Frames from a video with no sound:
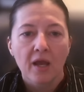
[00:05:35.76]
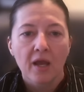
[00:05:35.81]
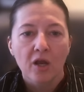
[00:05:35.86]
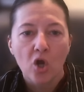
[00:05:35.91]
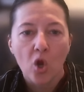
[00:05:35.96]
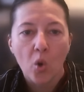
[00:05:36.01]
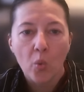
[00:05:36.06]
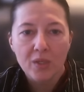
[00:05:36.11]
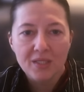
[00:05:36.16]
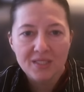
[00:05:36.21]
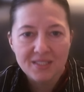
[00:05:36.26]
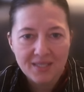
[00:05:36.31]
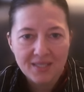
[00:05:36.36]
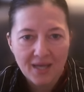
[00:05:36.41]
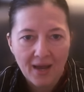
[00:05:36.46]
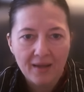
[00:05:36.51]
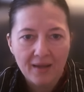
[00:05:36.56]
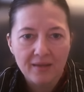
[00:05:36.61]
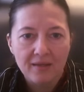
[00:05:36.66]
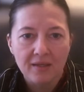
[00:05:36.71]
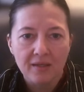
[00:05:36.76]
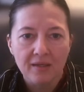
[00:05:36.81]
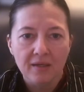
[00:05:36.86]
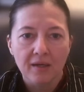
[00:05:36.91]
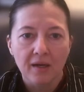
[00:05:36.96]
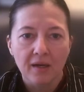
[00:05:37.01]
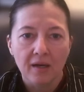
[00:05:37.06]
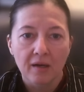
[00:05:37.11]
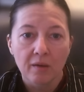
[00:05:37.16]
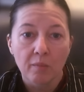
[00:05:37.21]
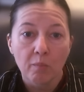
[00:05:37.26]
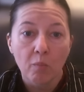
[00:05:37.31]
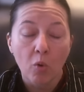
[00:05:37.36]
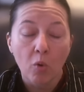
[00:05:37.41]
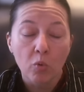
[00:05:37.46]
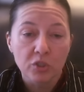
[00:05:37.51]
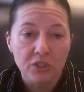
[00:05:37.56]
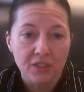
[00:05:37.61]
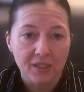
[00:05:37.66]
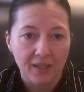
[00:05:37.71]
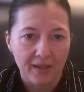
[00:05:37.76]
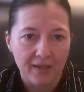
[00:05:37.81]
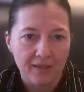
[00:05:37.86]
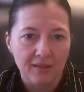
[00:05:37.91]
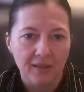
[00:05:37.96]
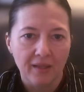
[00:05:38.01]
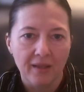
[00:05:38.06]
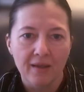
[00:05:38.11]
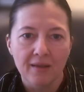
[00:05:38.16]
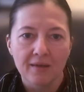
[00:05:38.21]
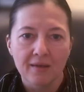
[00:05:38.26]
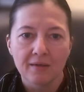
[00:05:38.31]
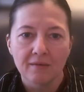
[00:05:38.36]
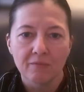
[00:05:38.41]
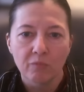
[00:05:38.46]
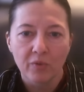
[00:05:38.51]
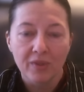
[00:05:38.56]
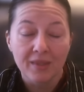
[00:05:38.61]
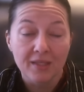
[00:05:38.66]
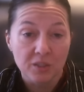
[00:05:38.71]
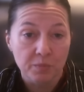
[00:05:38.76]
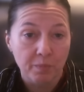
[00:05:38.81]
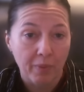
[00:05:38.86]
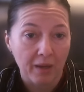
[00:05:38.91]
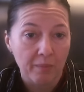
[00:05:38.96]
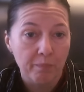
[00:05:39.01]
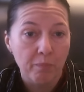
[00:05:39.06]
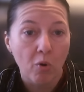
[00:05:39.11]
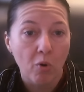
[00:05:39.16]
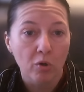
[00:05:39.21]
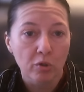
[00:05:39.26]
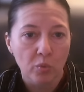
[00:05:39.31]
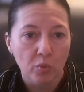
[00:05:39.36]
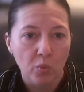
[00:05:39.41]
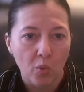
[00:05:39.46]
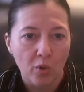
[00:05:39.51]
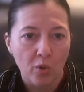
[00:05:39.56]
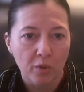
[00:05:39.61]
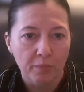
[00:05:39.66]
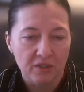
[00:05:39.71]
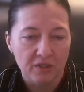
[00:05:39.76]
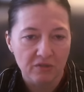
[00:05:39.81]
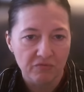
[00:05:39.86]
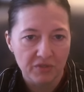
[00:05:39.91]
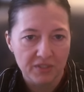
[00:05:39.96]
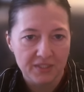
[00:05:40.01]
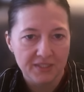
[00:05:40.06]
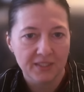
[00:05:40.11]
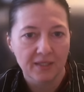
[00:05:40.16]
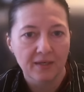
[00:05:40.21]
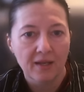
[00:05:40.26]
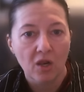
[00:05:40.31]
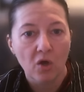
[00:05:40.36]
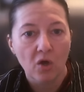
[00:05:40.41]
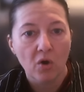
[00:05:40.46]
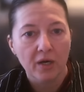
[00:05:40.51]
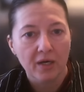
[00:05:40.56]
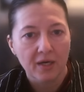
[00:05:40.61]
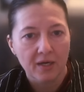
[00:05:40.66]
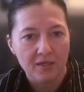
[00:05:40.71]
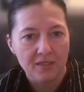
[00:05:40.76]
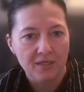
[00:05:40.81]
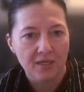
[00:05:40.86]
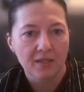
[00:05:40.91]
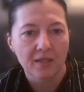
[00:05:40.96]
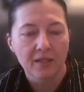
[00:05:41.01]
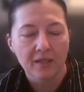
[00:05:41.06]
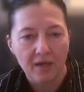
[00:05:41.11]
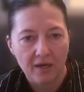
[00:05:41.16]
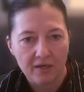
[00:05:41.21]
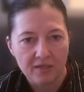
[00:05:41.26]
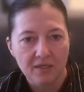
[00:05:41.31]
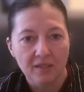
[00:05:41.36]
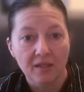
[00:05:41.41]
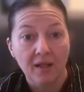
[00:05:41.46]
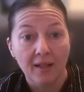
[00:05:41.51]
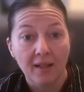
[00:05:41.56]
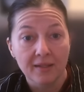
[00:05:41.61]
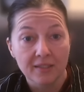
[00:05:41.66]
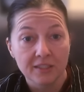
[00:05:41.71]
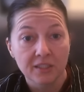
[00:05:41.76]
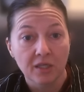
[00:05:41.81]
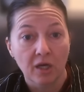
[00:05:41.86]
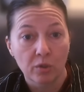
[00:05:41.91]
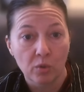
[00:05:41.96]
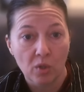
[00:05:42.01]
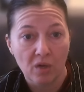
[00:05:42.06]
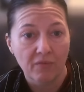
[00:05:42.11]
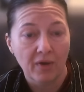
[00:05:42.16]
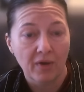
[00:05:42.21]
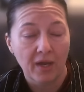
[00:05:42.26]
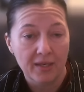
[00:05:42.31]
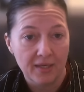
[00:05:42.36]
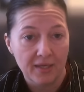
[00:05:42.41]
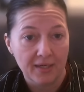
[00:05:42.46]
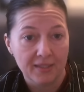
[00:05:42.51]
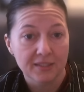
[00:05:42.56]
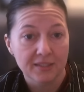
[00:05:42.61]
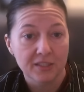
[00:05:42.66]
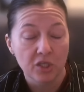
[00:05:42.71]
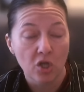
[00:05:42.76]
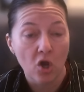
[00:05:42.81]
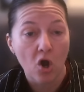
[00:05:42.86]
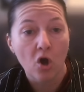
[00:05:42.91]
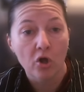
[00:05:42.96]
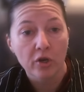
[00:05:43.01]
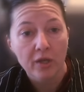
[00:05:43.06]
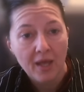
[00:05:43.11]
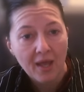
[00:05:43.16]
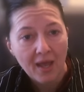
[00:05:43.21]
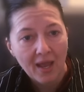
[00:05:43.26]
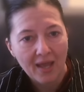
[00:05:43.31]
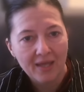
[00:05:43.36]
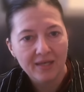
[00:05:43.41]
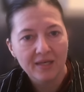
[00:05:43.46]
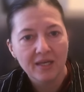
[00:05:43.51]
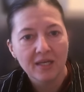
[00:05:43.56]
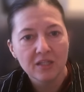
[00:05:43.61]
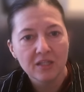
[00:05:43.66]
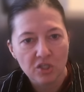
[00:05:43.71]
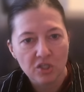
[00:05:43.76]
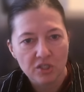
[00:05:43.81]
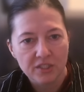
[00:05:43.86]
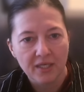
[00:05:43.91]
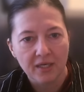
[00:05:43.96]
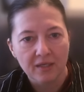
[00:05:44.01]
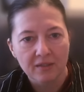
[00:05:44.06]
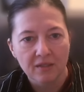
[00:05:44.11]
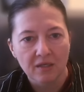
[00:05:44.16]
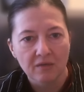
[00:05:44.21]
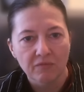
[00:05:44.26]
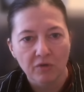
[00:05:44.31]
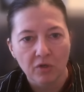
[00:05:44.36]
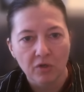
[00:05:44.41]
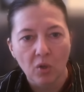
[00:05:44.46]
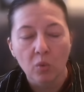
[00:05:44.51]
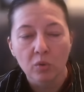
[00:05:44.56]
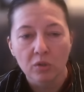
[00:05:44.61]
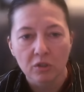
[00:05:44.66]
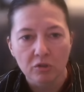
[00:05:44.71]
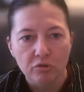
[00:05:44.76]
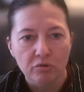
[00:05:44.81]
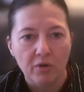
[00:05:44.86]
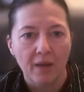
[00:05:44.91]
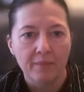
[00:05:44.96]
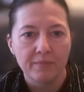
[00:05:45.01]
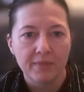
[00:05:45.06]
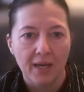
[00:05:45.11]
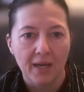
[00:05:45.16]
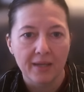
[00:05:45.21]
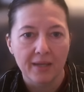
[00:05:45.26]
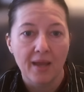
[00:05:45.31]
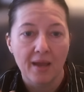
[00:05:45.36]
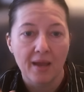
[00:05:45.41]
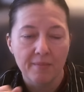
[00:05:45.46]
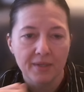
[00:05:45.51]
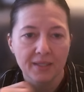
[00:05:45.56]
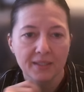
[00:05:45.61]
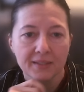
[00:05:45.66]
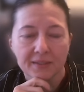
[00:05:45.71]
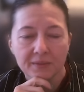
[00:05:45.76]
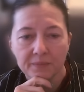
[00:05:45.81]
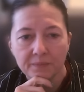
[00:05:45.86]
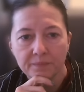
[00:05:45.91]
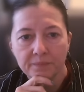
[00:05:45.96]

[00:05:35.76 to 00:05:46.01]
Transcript: coinciding uh, most lately in, with this bipolar war between Sinaloa cartel and Cartel Jalisco Nueva Generacion, yeah. and intersecting with local crime dynamics.